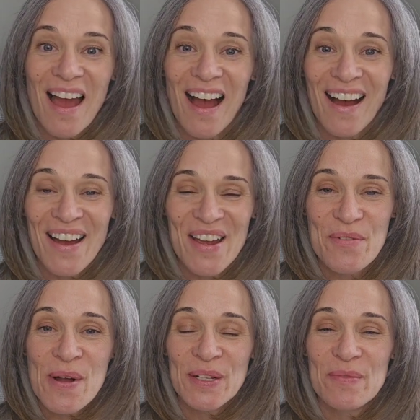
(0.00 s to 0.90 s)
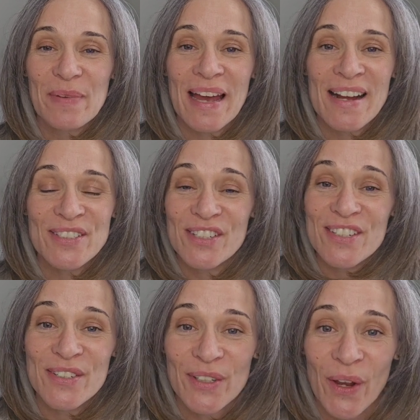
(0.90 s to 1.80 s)
Hi, welcome back to
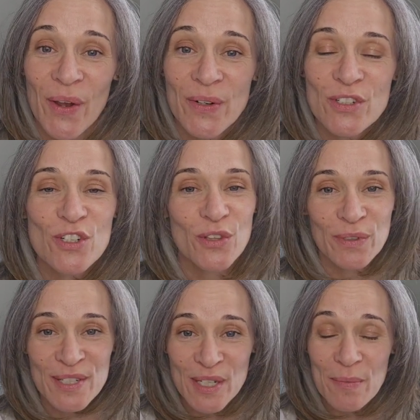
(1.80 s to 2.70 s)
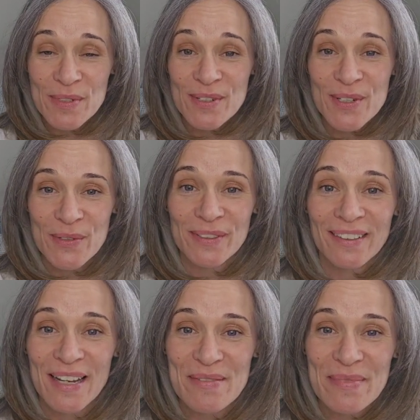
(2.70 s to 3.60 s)
Dear Coach, 3 Steps into
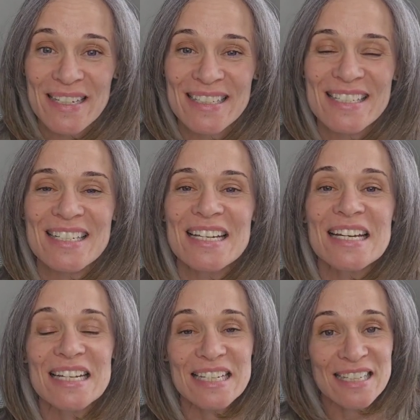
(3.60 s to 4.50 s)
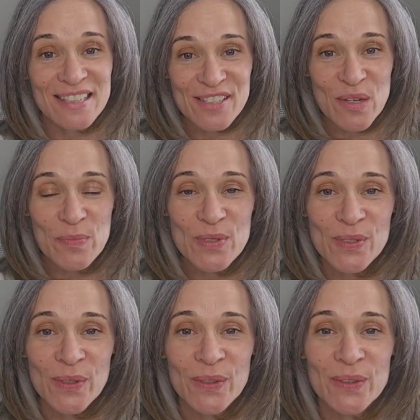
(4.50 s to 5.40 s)
Alignment. In this
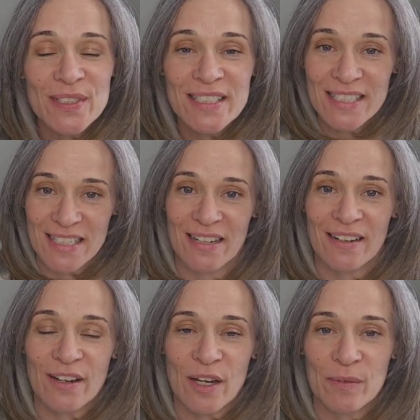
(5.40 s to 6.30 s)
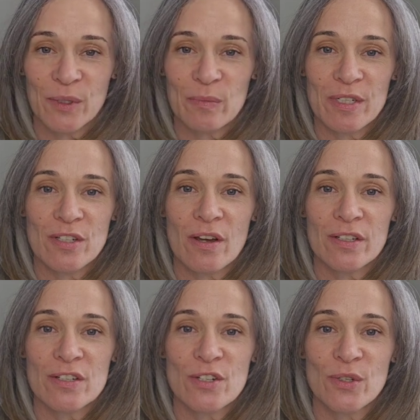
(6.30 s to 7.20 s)
episode today, I'm going to be
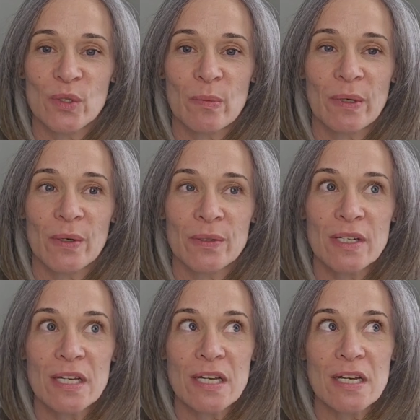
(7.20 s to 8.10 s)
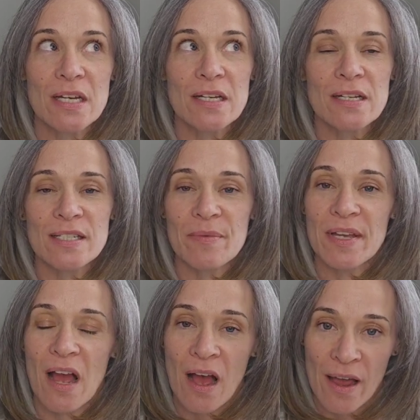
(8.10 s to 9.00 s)
talking to you about
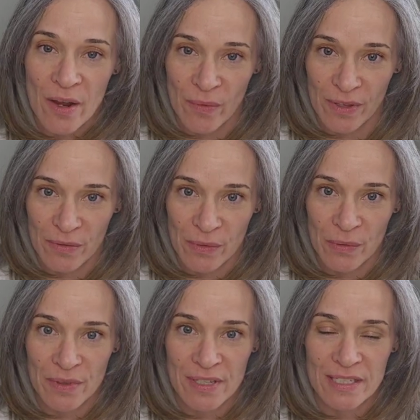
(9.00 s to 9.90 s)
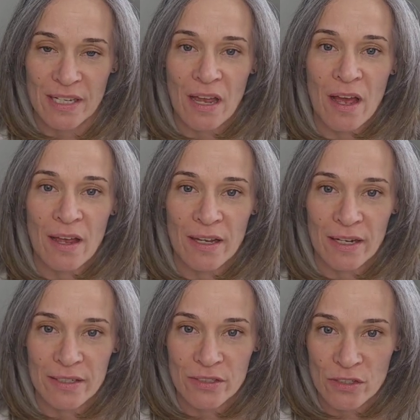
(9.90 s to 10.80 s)
something I went through, things that I
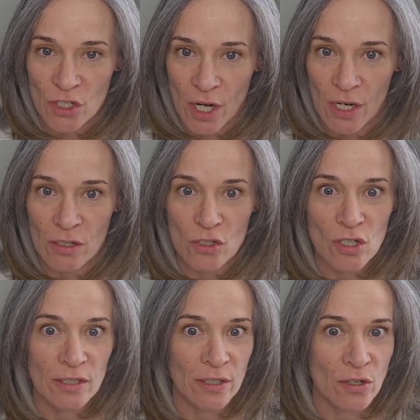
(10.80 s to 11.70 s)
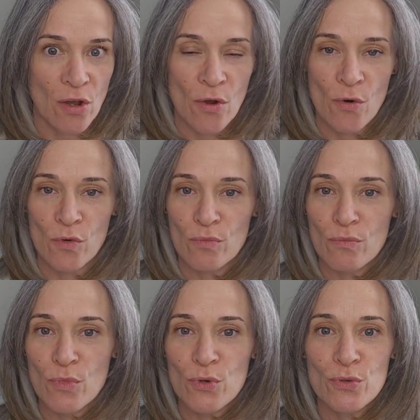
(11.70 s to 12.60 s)
had to change, let go,
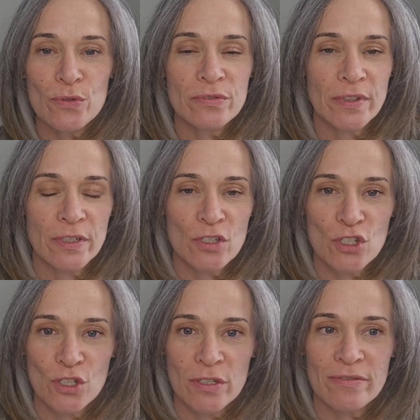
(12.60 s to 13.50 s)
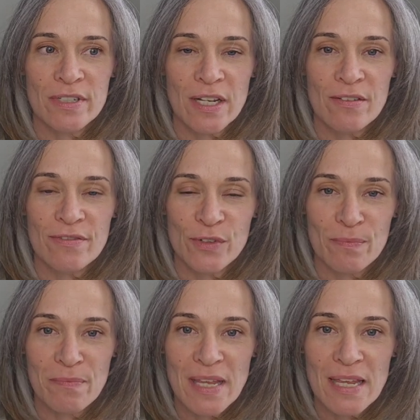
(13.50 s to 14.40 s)
move, and shift. And for
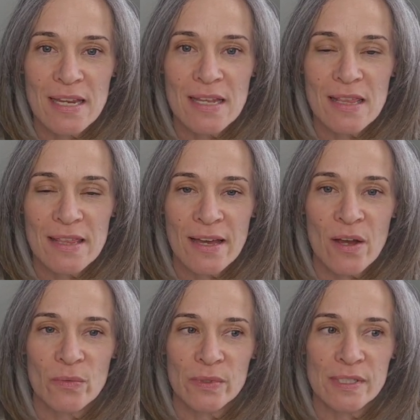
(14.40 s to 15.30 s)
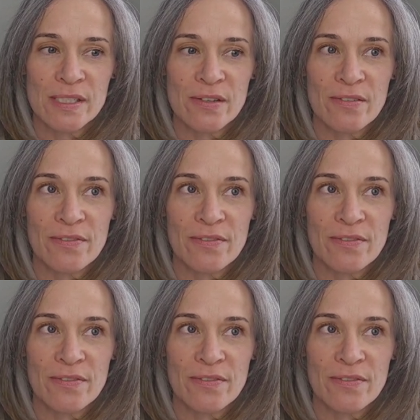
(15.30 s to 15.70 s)
me, that was a